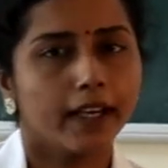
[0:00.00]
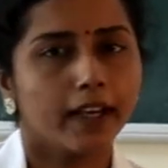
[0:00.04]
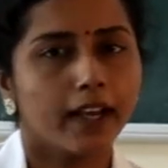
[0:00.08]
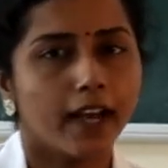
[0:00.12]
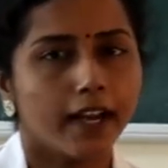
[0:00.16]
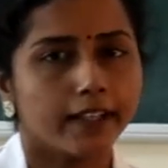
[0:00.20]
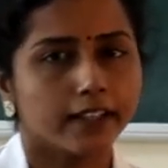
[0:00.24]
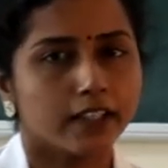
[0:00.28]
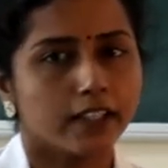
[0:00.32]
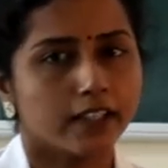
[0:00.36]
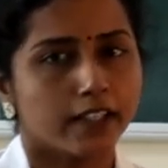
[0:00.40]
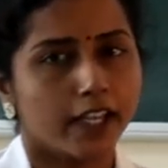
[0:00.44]

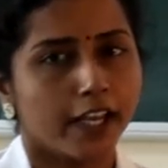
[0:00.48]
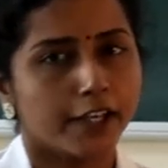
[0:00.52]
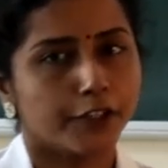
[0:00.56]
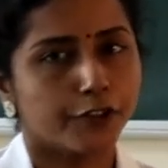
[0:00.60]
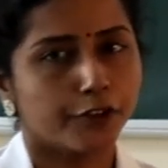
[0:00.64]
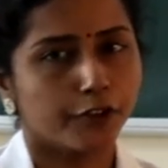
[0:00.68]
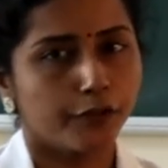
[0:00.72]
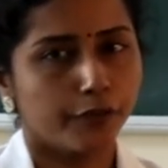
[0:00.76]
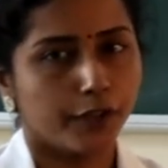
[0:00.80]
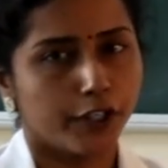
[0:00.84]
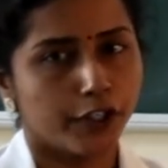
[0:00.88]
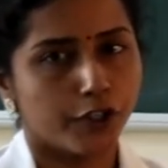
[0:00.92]
at the
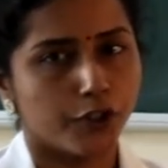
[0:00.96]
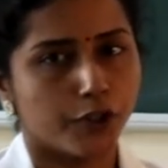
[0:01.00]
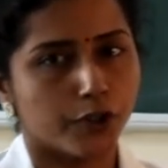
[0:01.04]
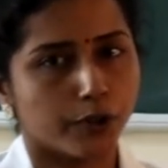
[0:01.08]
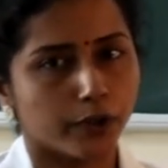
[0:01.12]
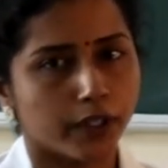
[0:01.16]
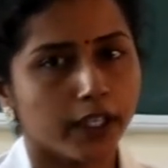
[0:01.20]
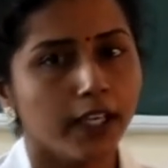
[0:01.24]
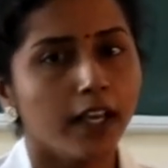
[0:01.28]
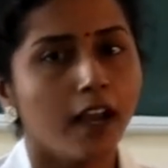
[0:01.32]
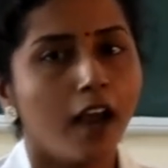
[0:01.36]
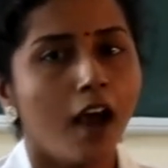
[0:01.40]
site of
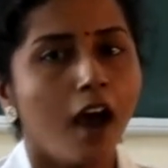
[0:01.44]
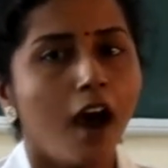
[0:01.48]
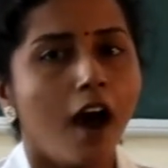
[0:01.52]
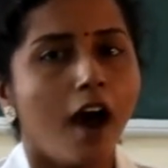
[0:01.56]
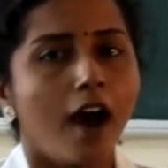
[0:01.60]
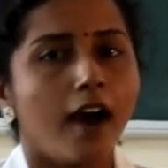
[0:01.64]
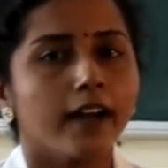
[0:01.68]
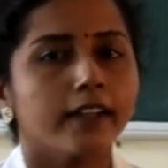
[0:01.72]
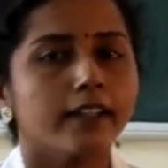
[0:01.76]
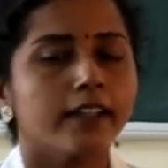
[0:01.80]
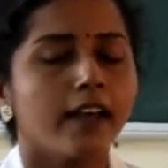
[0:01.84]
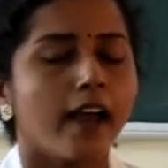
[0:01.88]
injury
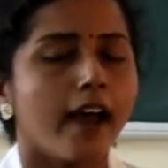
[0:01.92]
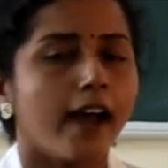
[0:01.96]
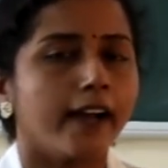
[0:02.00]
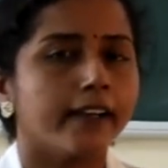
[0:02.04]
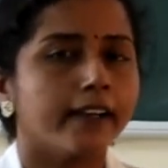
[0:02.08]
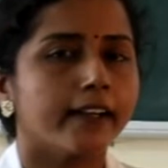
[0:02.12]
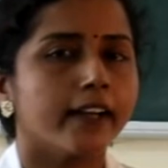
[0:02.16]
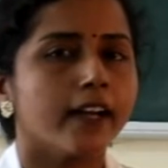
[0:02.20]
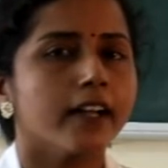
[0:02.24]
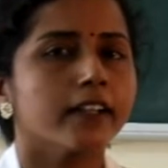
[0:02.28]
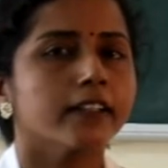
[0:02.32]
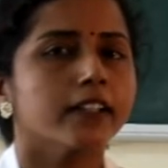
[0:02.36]
and they
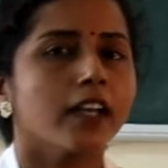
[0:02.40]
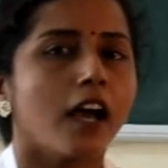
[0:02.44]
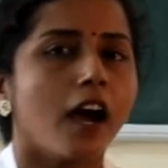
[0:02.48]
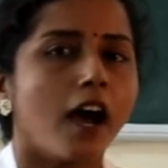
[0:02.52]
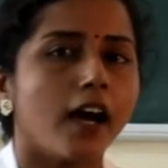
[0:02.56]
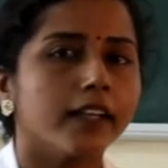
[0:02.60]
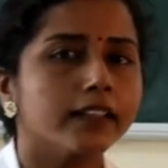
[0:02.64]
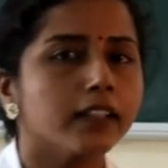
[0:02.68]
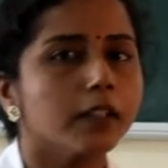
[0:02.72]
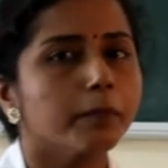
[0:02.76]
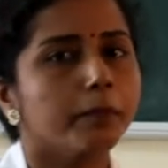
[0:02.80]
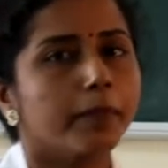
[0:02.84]
attract the
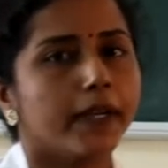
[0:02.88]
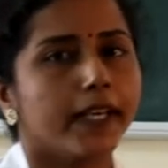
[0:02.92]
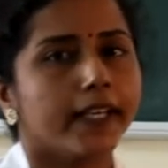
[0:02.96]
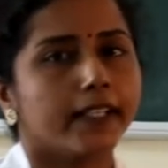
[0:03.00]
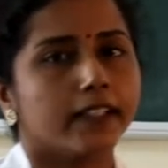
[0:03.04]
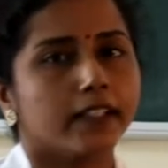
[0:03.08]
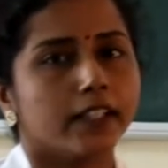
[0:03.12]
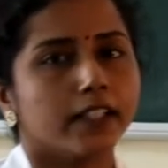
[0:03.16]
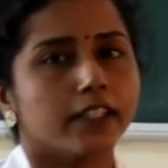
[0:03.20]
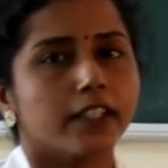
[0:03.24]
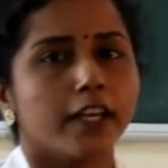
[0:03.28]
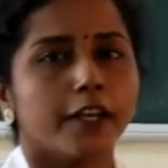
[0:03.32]
other
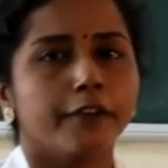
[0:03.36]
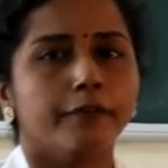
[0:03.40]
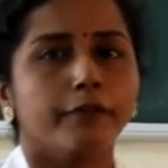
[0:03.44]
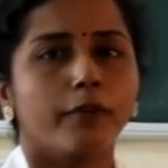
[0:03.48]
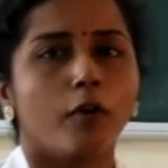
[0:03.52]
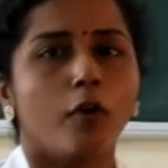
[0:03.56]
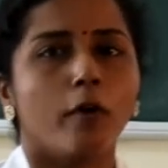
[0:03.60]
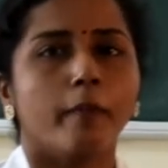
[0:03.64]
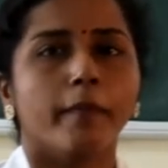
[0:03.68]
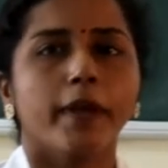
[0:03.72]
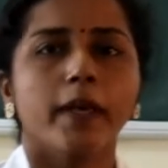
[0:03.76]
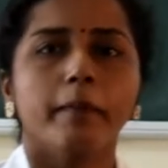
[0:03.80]
platelet and
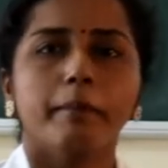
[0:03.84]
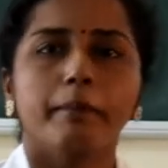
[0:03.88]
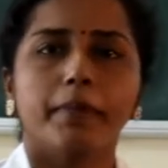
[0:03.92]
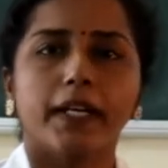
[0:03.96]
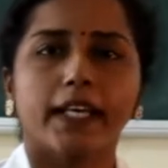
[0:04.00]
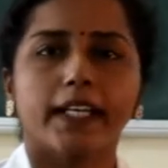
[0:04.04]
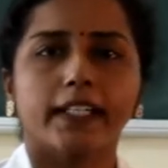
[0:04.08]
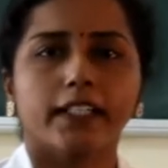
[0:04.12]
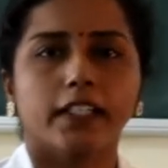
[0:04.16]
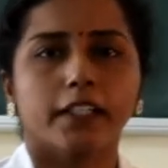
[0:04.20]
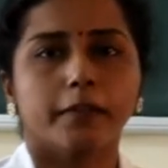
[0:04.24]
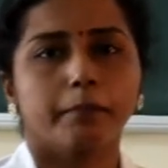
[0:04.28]
form a
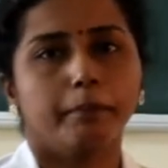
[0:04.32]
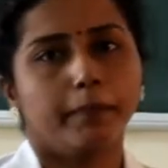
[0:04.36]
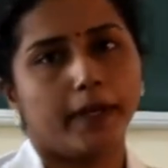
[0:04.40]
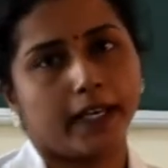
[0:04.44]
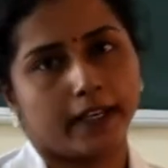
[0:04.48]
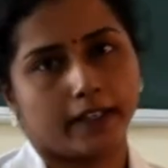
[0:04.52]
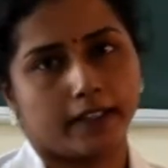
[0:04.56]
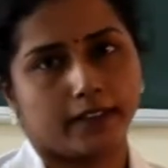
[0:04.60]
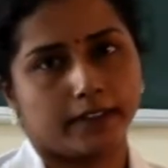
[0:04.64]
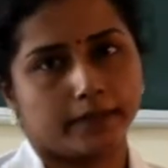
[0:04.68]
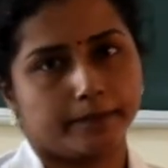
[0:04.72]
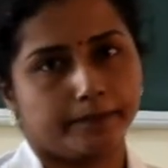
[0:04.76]
platelet
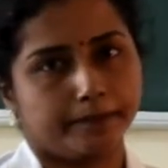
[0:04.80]
plug.